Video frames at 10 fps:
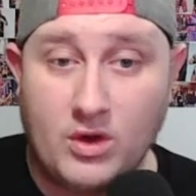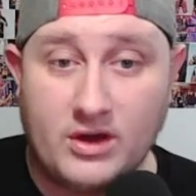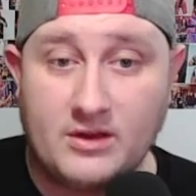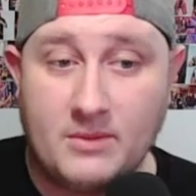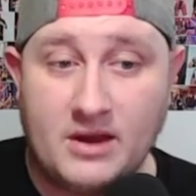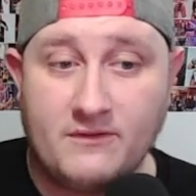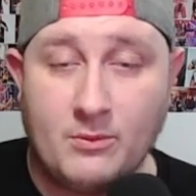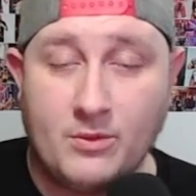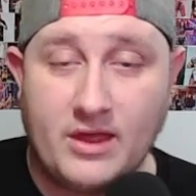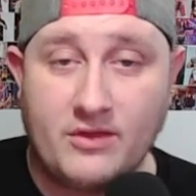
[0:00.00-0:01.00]
in the main
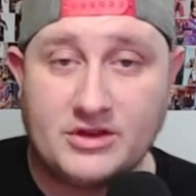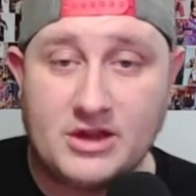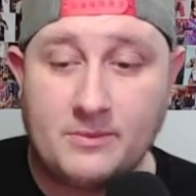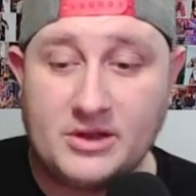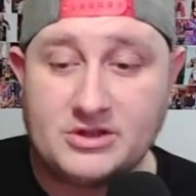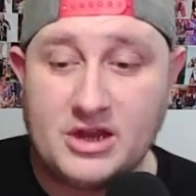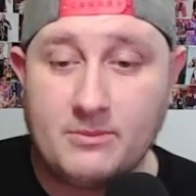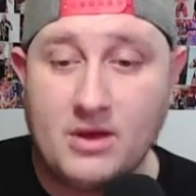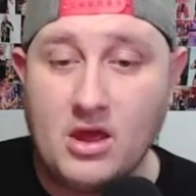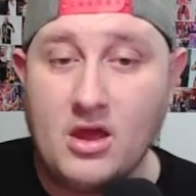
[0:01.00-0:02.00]
event without the
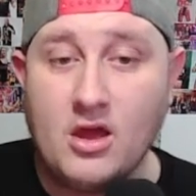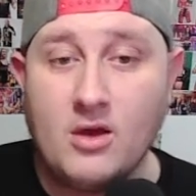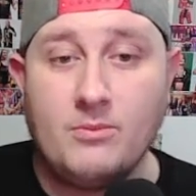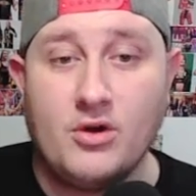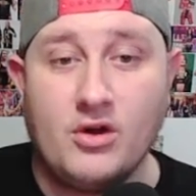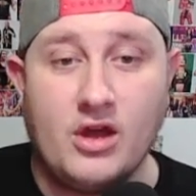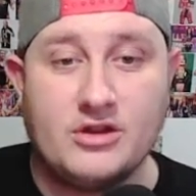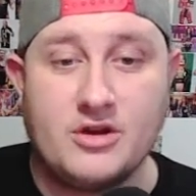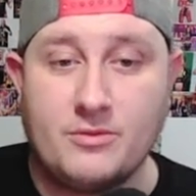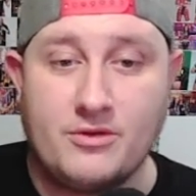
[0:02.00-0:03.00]
championship, but a
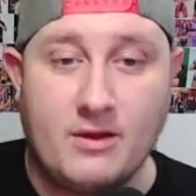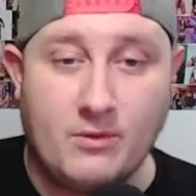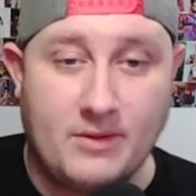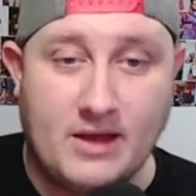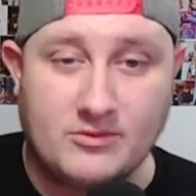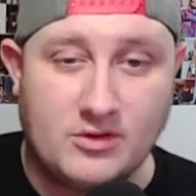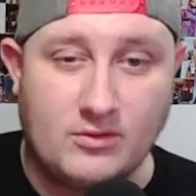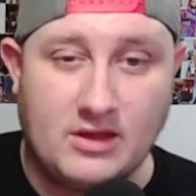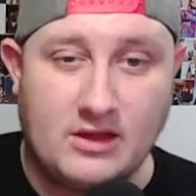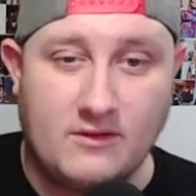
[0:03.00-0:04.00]
triple threat would be
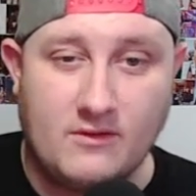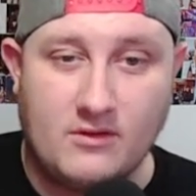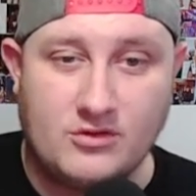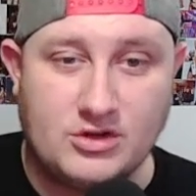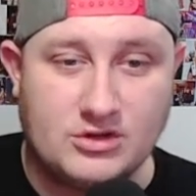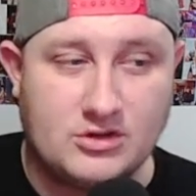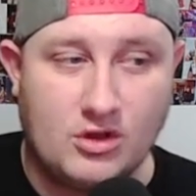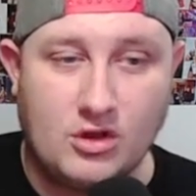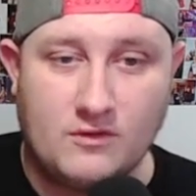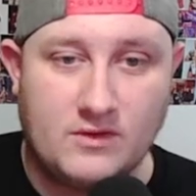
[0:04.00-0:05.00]
absolutely just
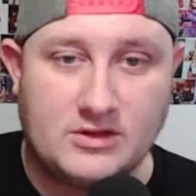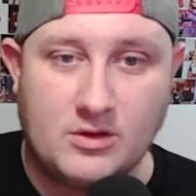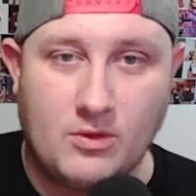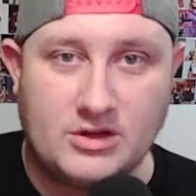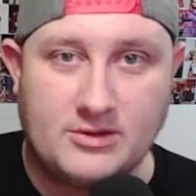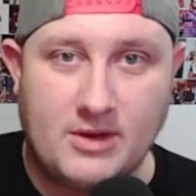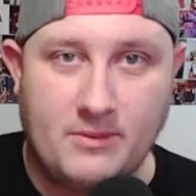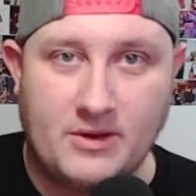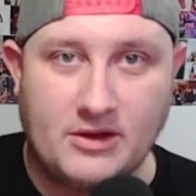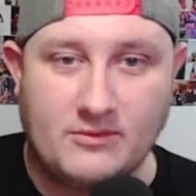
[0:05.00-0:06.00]
lovely to watch, in my
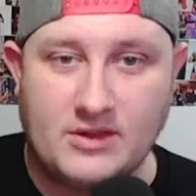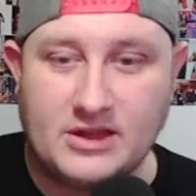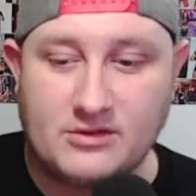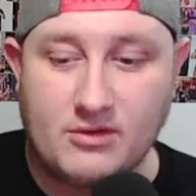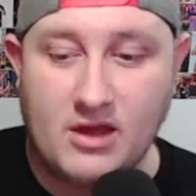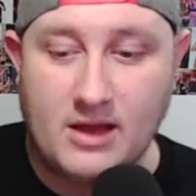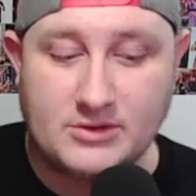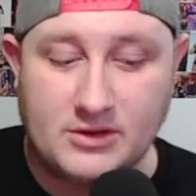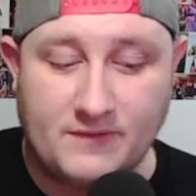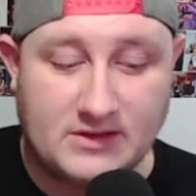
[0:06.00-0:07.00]
opinion. These three are
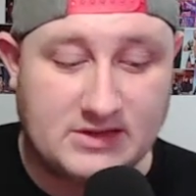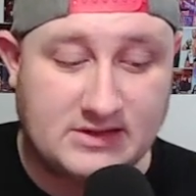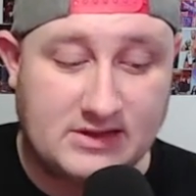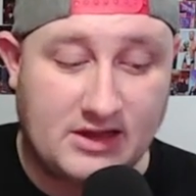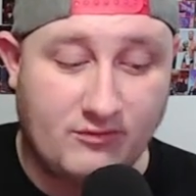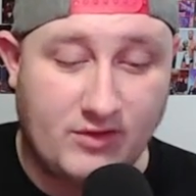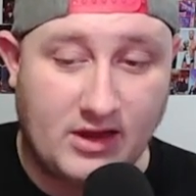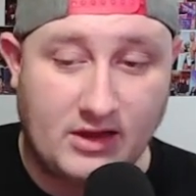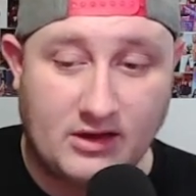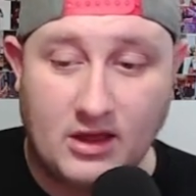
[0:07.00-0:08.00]
absolutely fantastic in
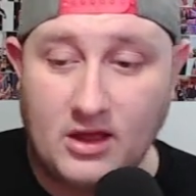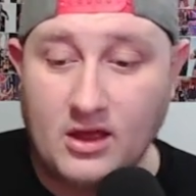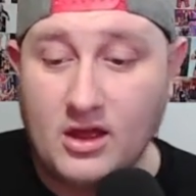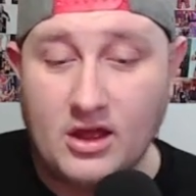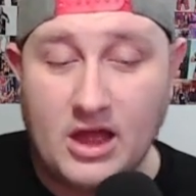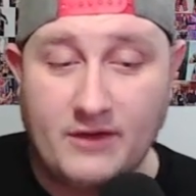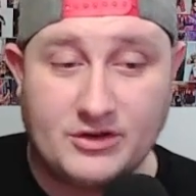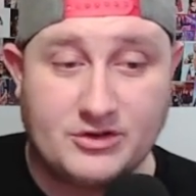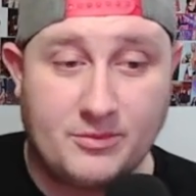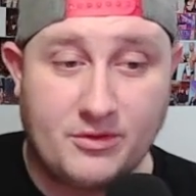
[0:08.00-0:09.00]
ring, and having a
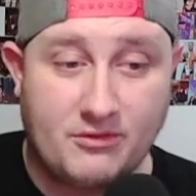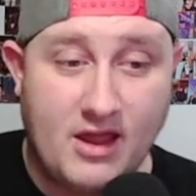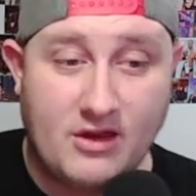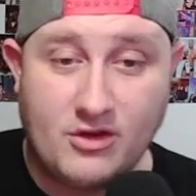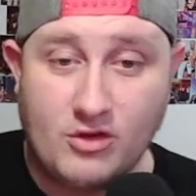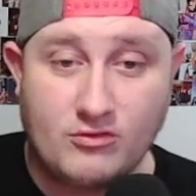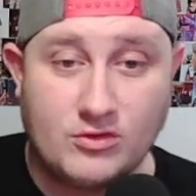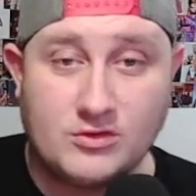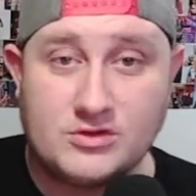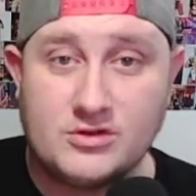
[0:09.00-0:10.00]
triple threat, no
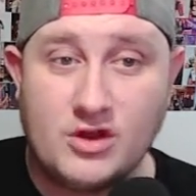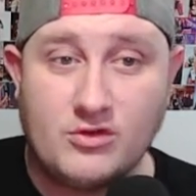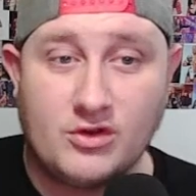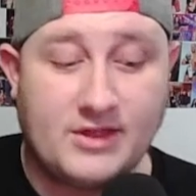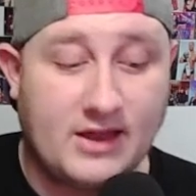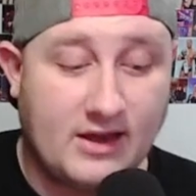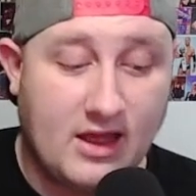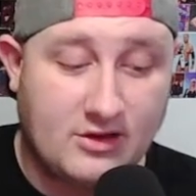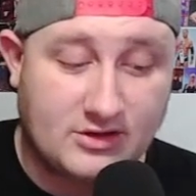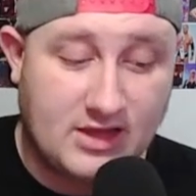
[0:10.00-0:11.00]
rules, no nothing,
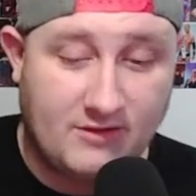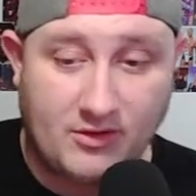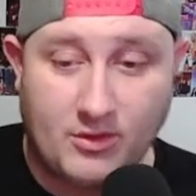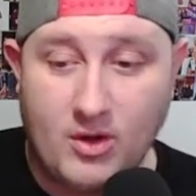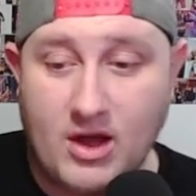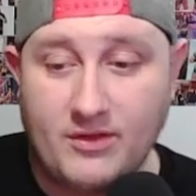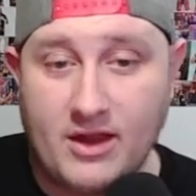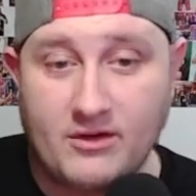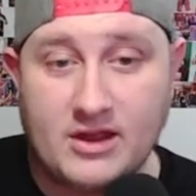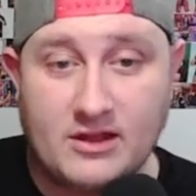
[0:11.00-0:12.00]
just have them go out
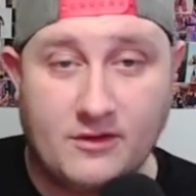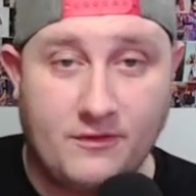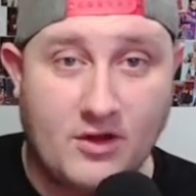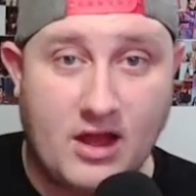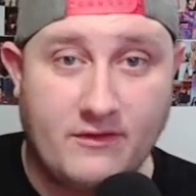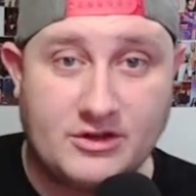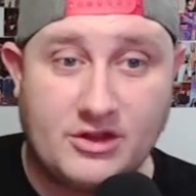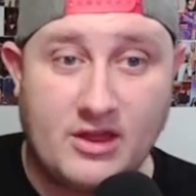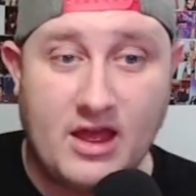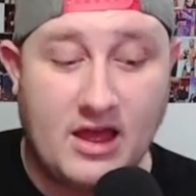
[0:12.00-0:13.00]
there and kick the fuck out of each
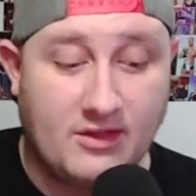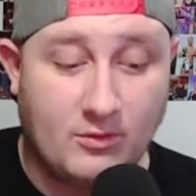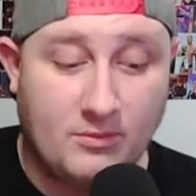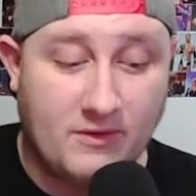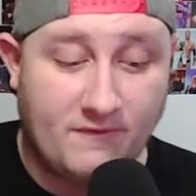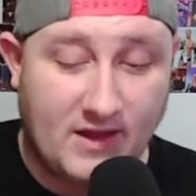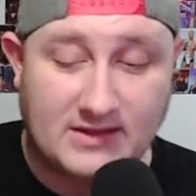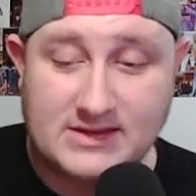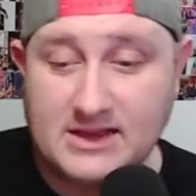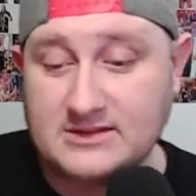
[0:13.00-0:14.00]
other, I think would be
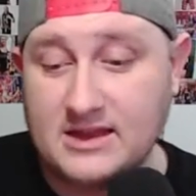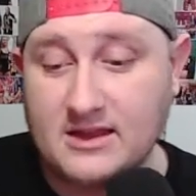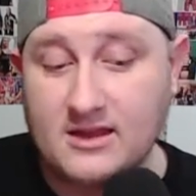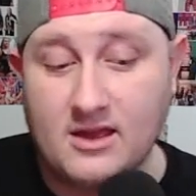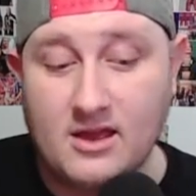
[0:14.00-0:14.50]
fantastic.